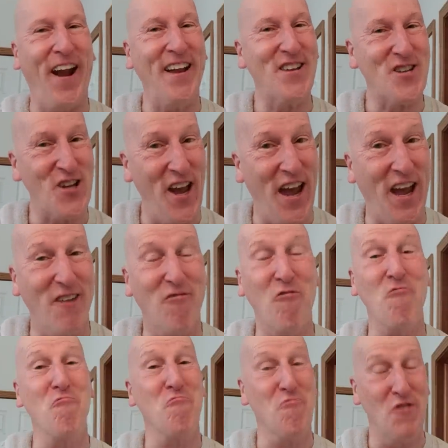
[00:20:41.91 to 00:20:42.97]
great
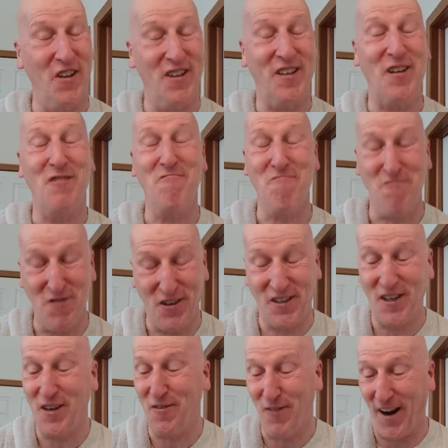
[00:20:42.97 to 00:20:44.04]
shave. Really,
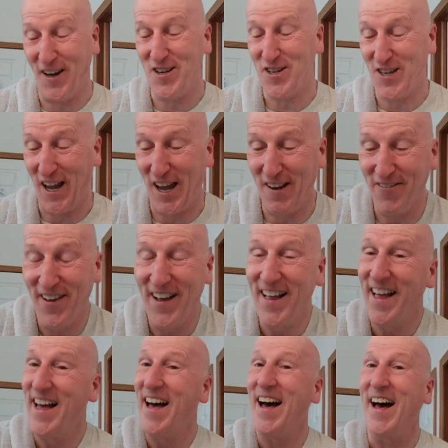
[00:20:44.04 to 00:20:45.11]
really great shave.
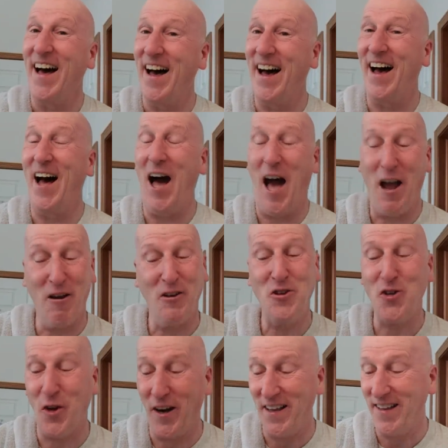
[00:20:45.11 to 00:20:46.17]
Uh, I
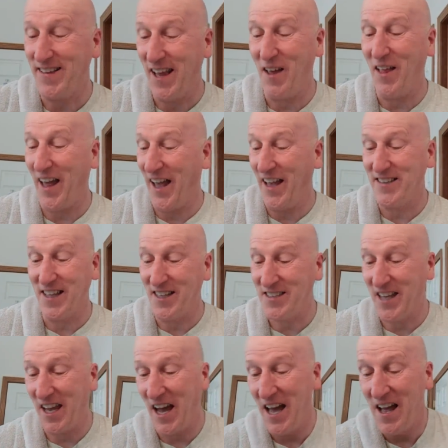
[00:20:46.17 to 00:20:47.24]
enjoyed it. I, as I
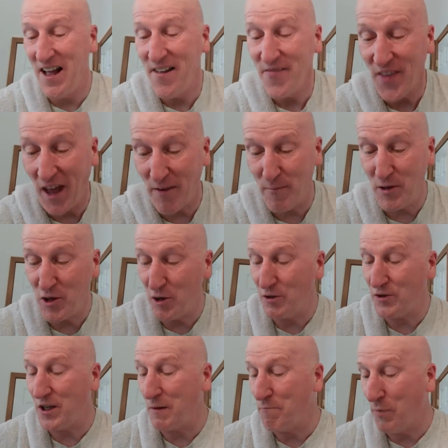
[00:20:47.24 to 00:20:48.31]
say, I've been
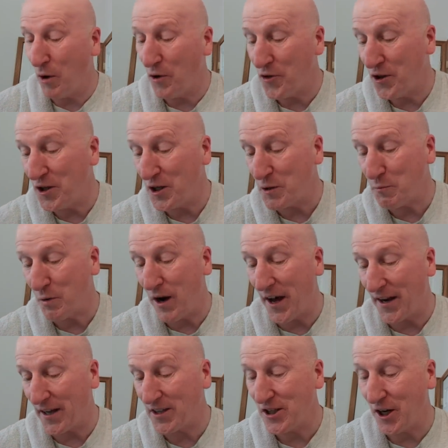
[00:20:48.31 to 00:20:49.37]
using both of these
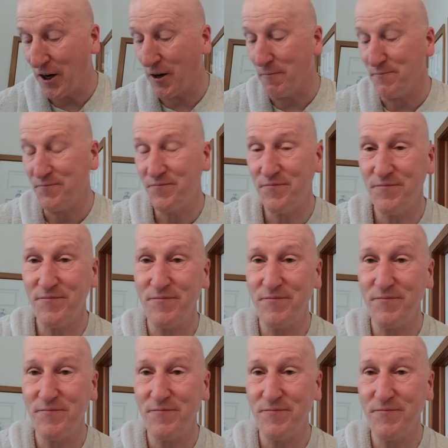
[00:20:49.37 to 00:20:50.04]
products here